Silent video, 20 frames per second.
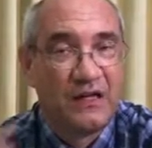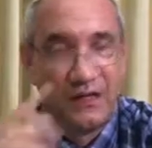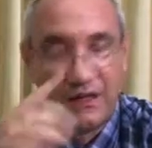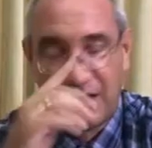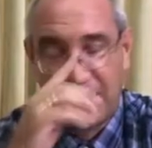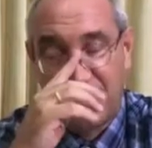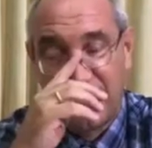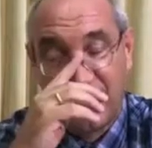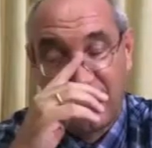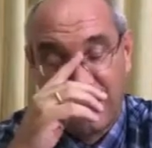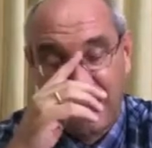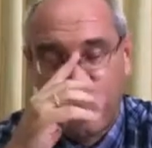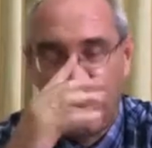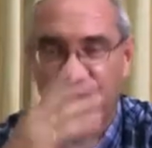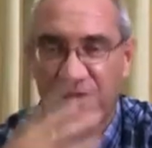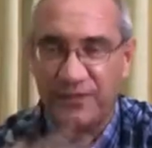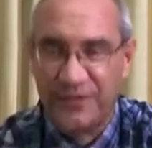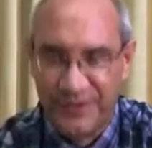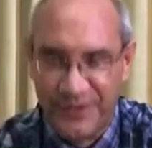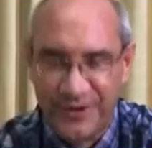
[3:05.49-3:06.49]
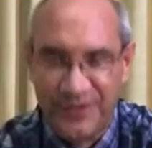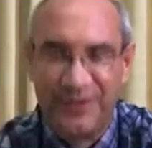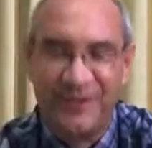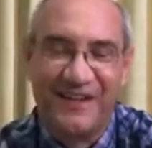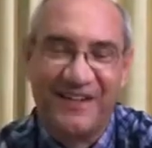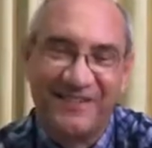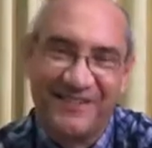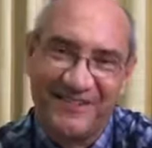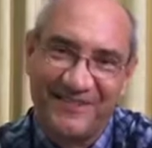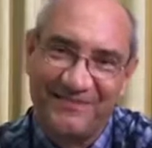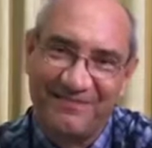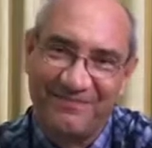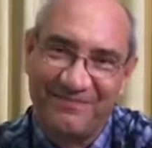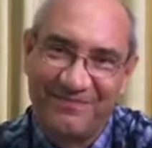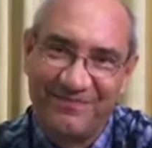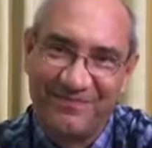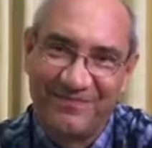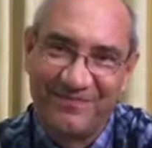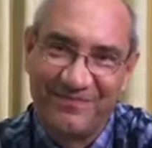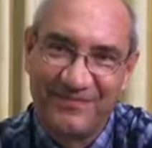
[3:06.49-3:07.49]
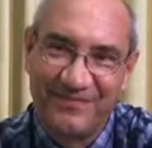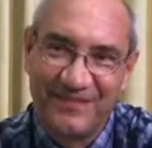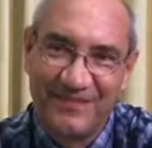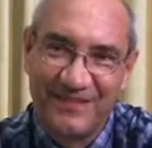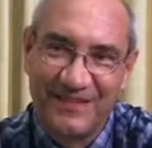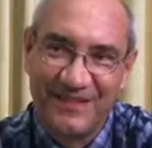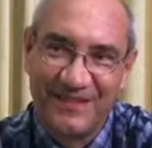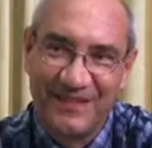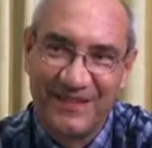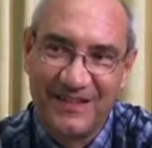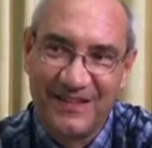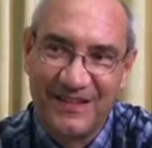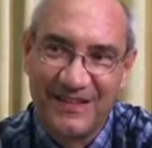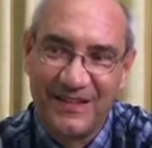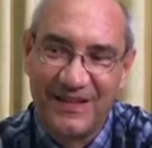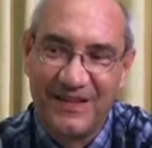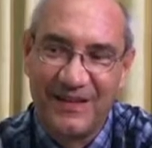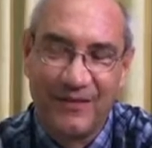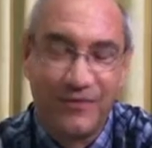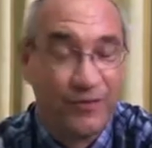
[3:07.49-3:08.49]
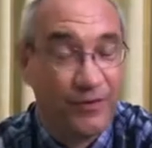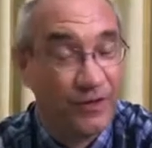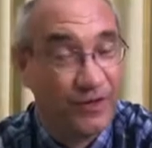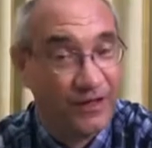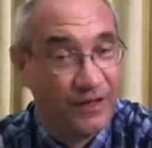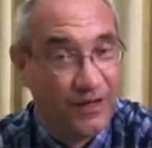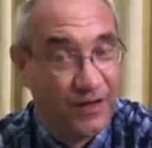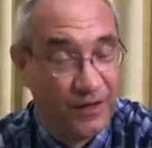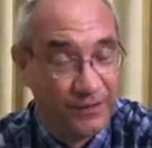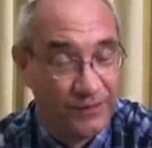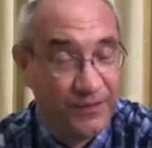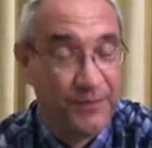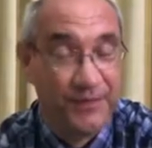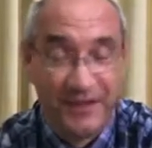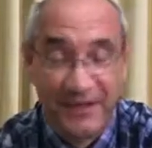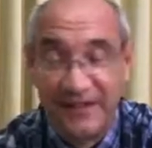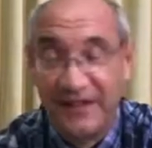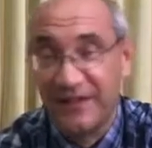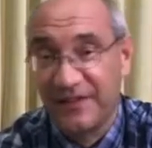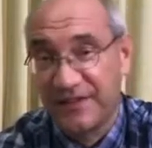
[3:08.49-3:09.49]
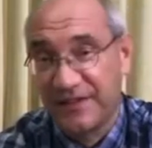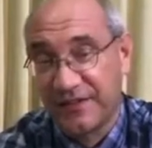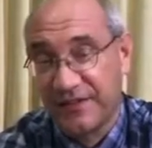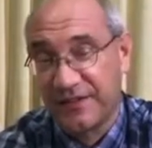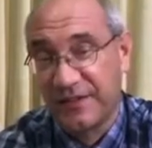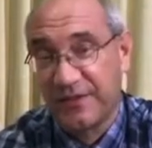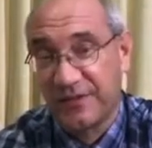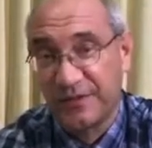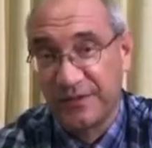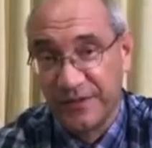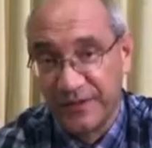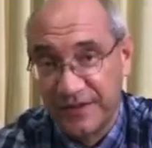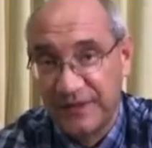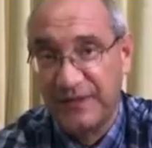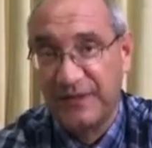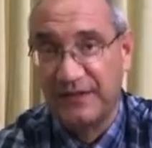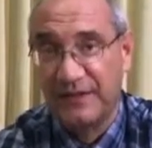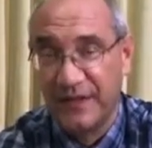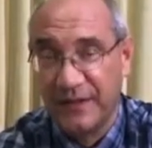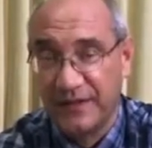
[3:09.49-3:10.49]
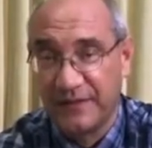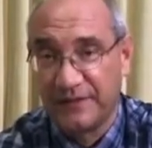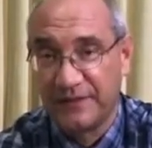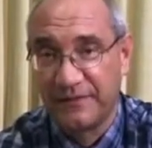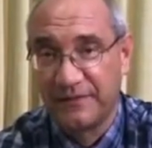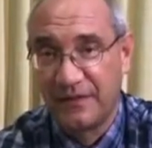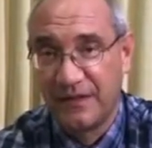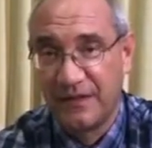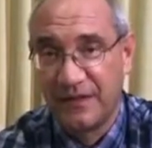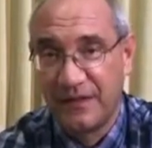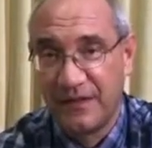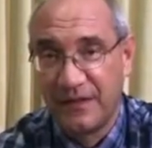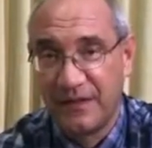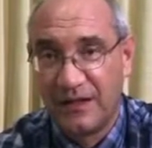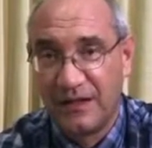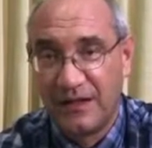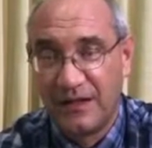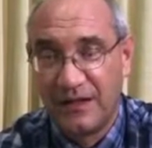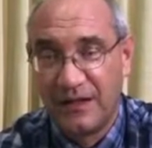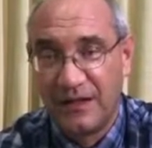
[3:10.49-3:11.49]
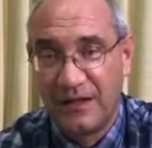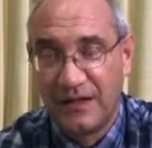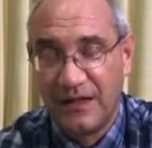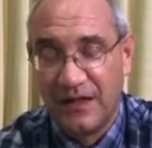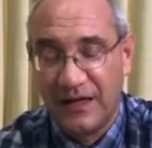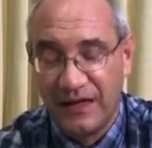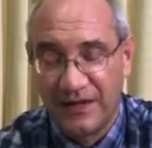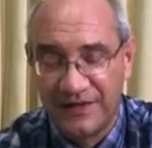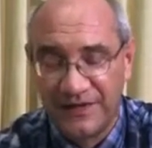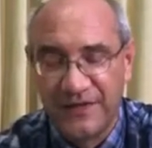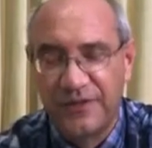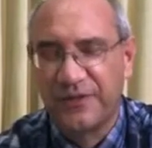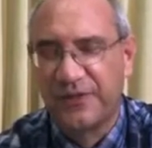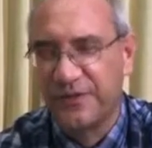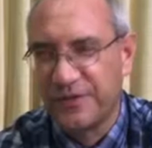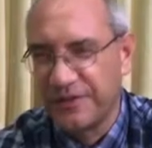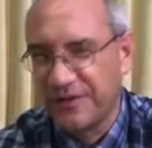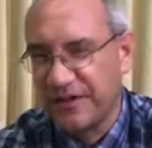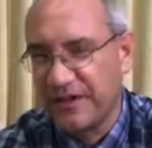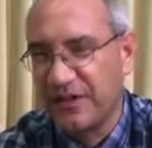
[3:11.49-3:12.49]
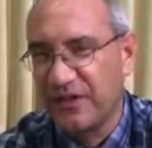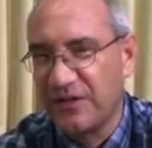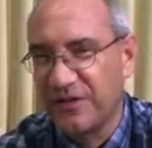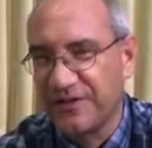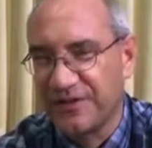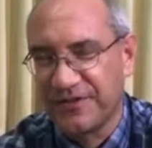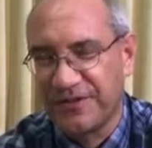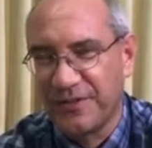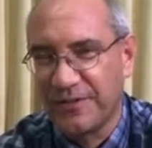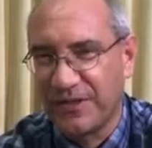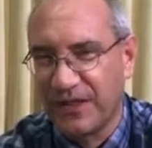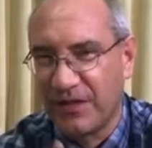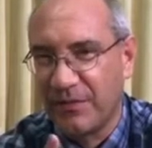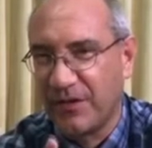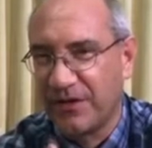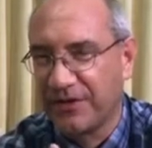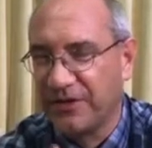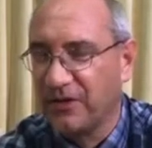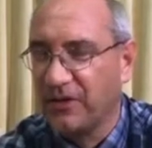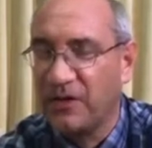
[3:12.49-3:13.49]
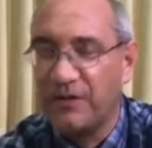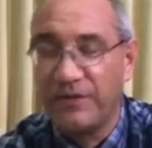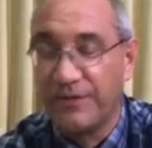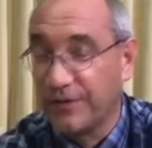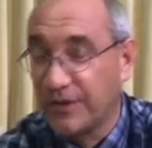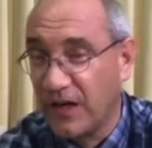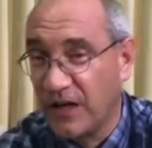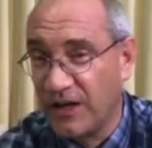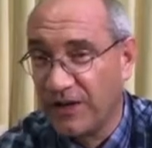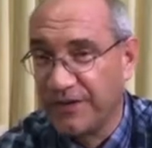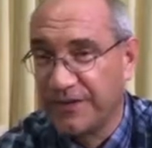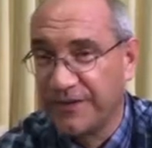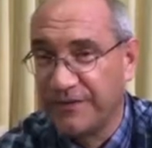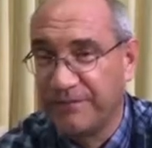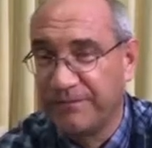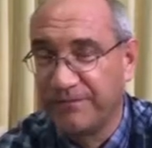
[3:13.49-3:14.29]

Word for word: Uh, I kind of saw that uh, uh, after many years. I started to see that, and I started to see also something about the love of God.